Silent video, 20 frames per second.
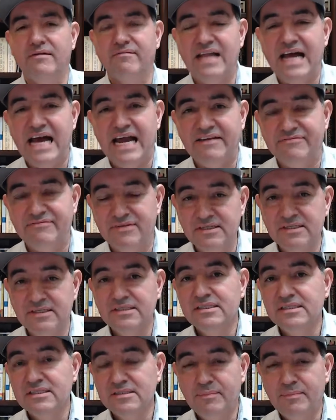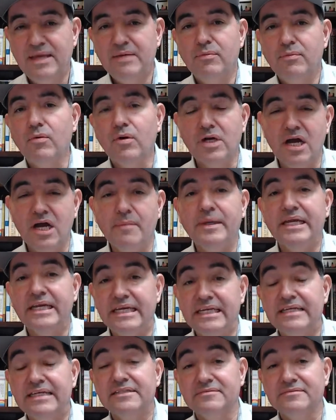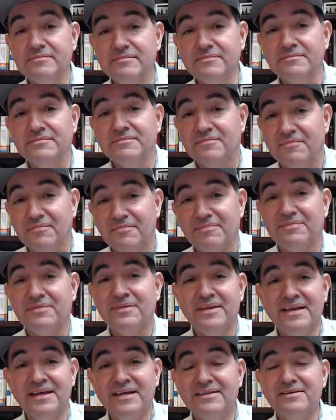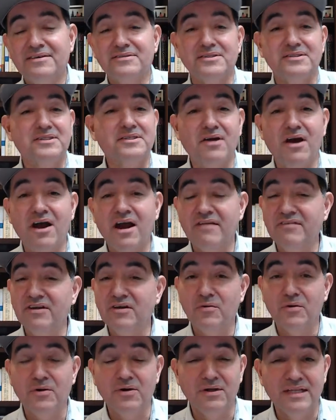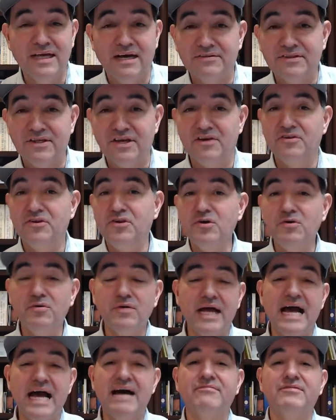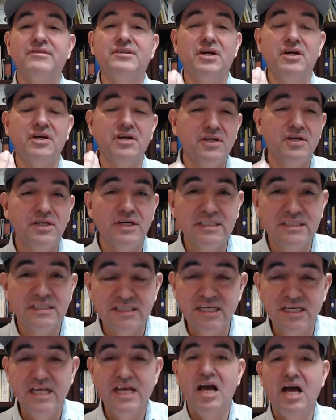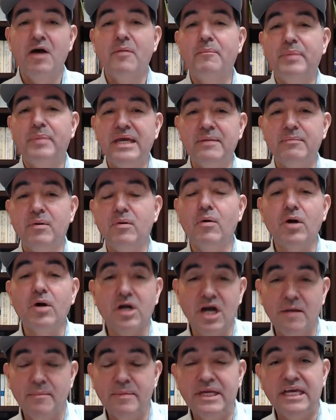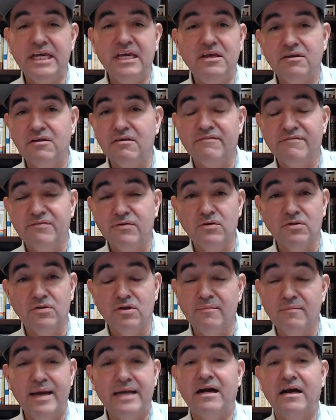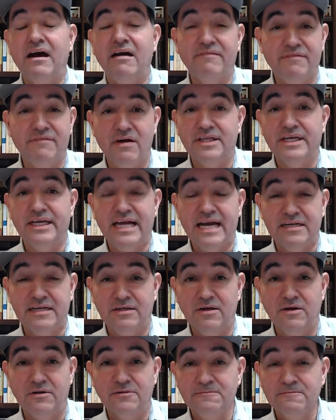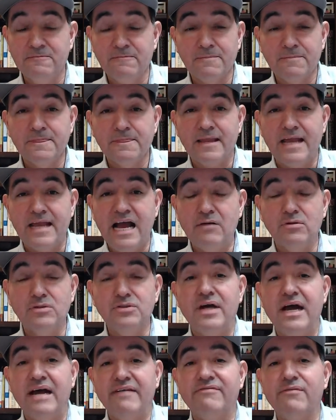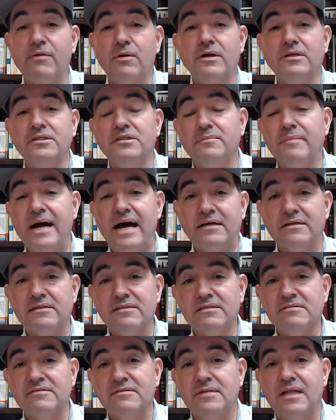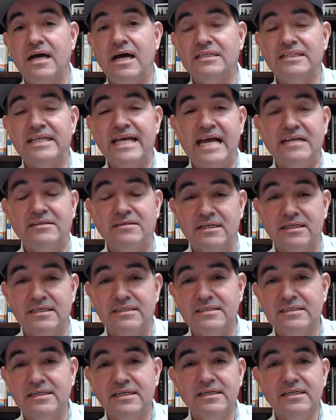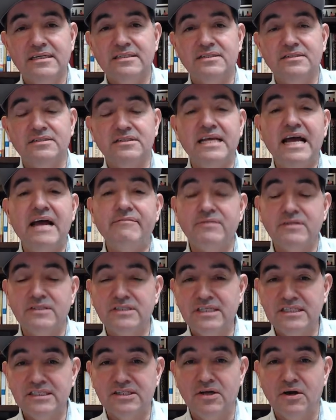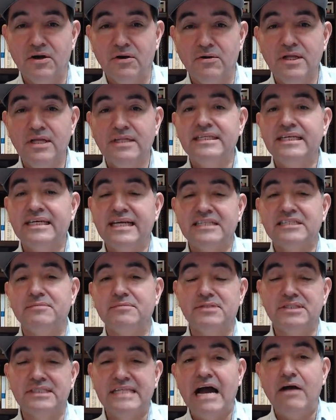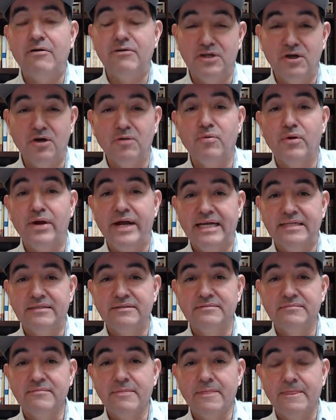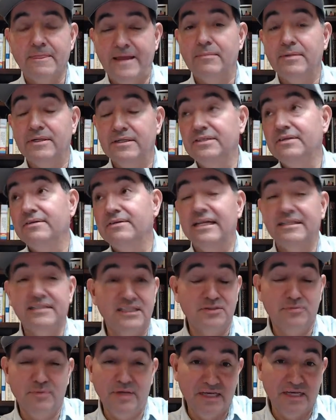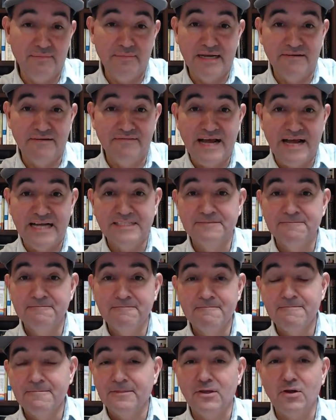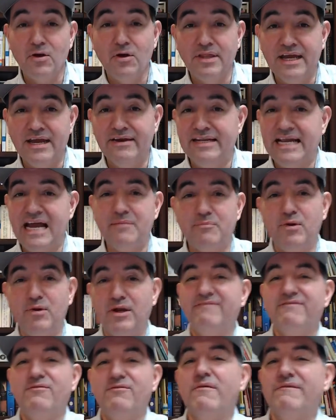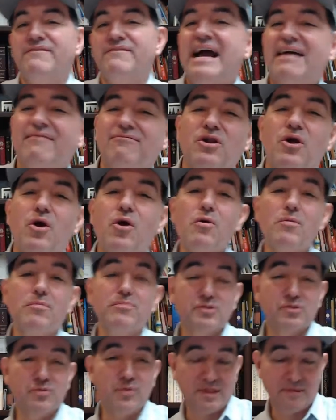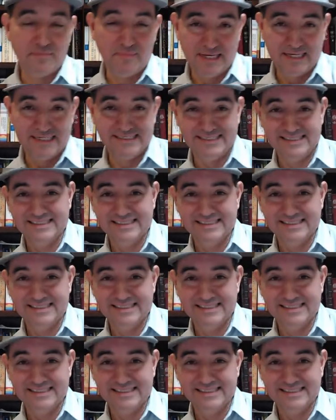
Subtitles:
of life, people will come and eat it. There's a starving world out there. You have the goods, people will come and eat your food, no matter how far they got to go. I will drive 400 miles from Los Angeles to San Francisco to get some sourdough bread. I'm going to do that this week, as a matter of fact. Go there and I bring 4 or 5 loaves with me